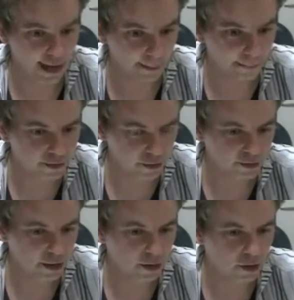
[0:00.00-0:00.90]

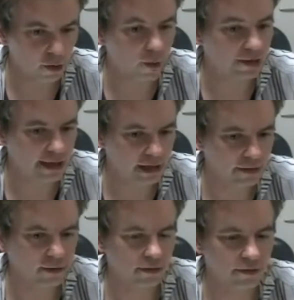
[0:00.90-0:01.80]
absolute terror or
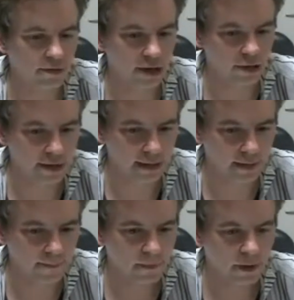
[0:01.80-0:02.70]
death or
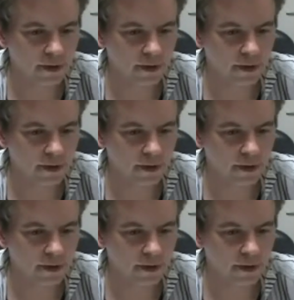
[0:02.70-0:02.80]
tragedy,